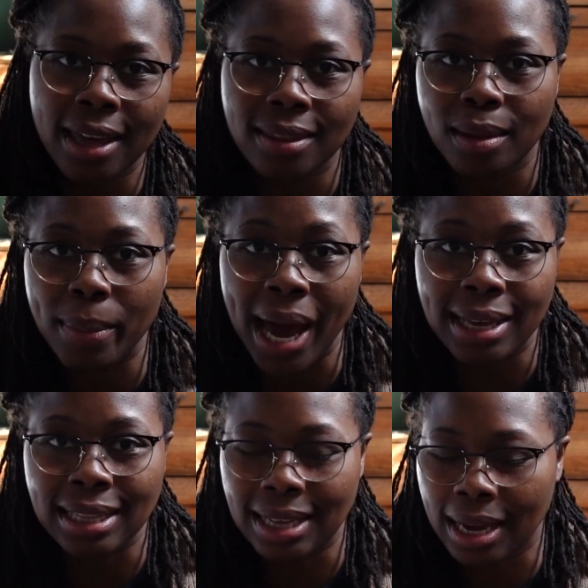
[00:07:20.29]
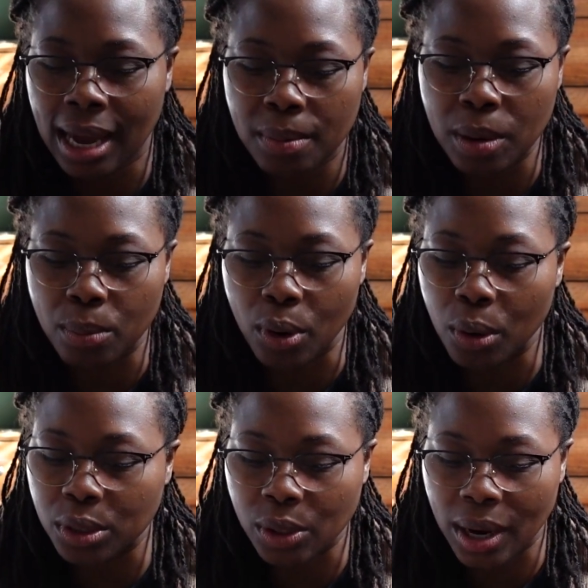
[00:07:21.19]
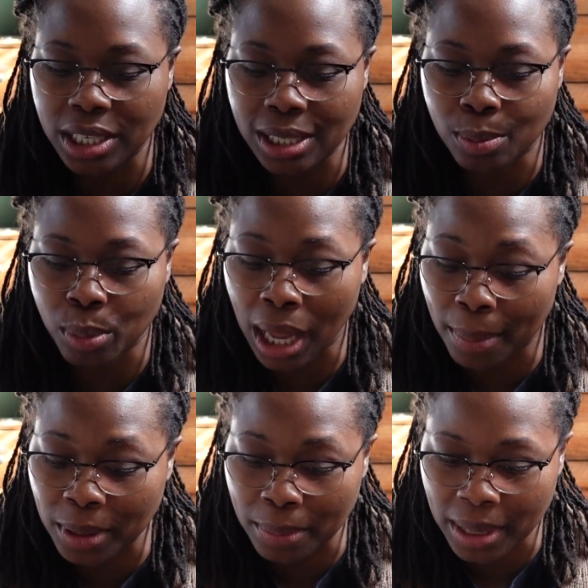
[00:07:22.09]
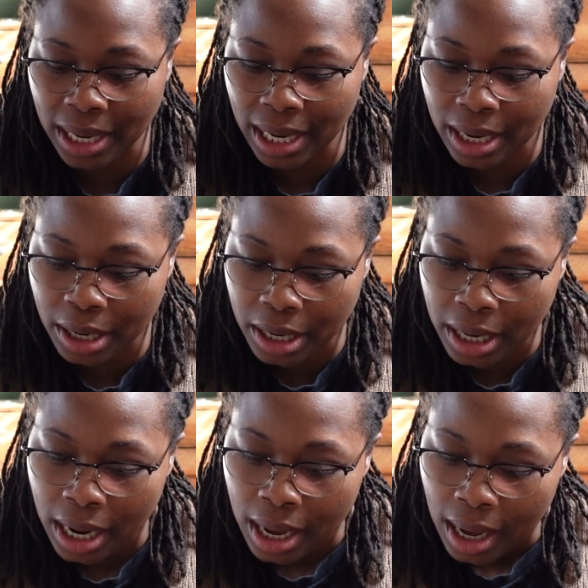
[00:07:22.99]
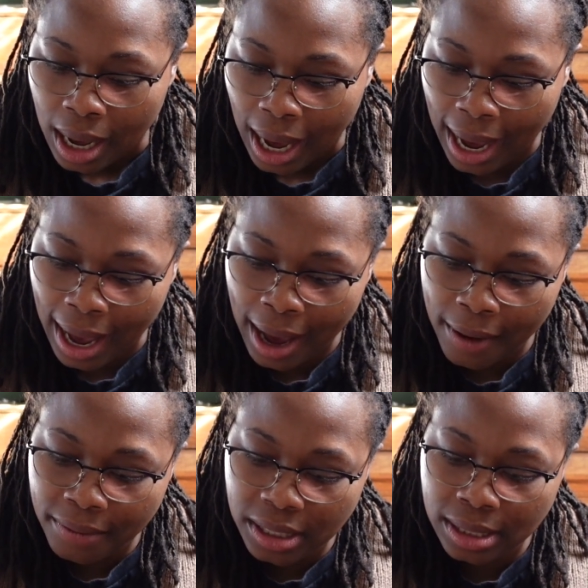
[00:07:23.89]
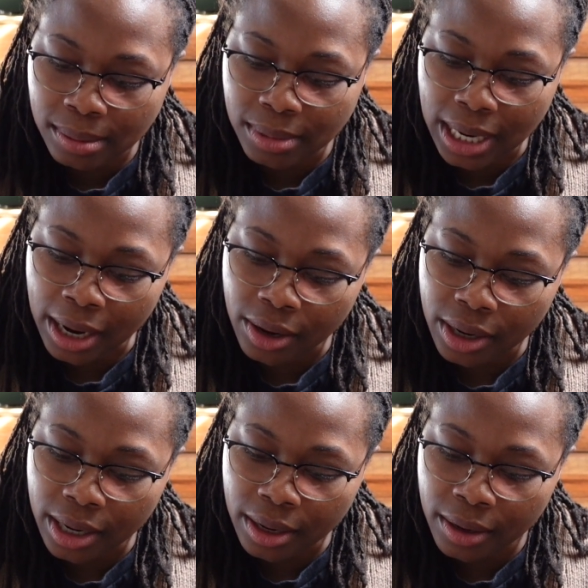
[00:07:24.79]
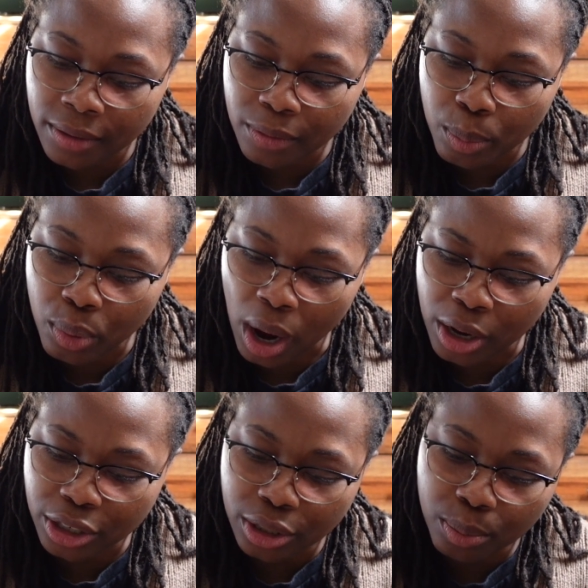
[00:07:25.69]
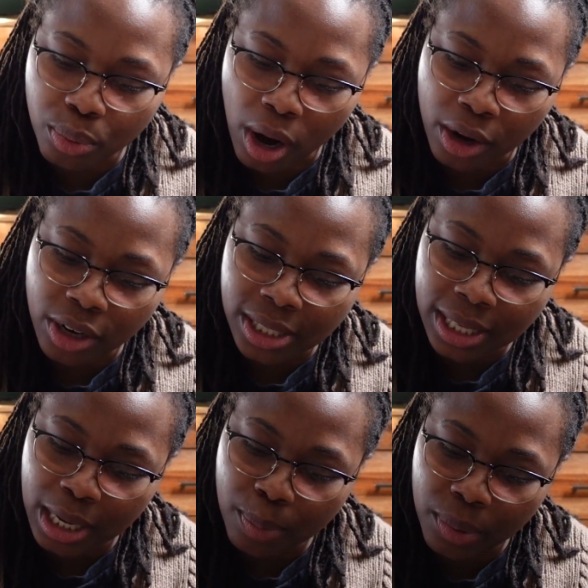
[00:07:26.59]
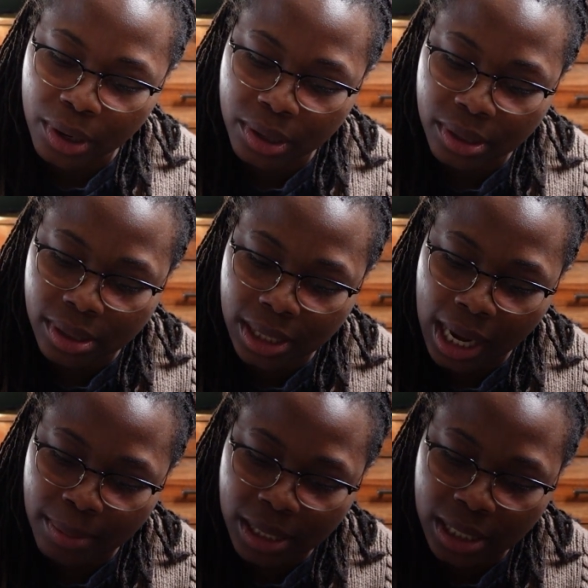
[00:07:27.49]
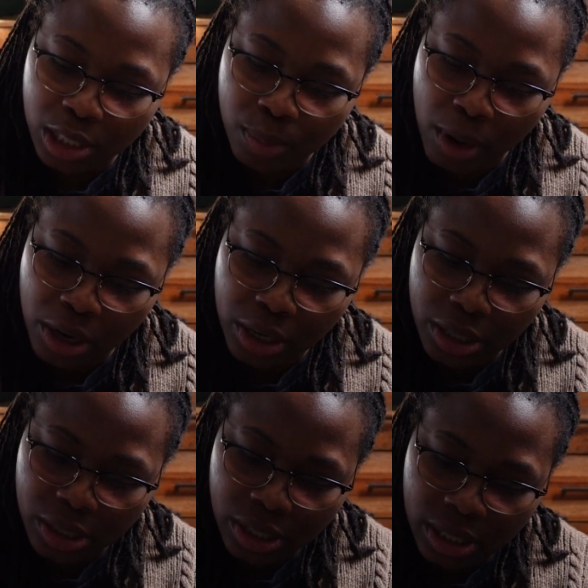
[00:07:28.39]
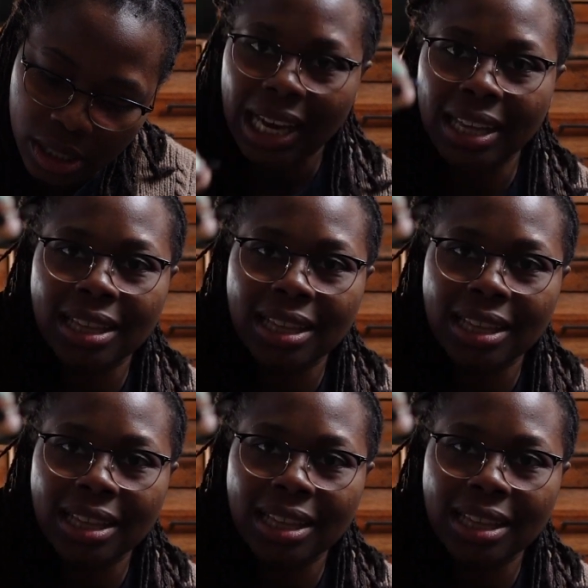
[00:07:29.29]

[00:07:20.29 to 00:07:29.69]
and the bag that they came in broke, so I just plopped them in here. I have some decorative progress keepers type stitch markers. Like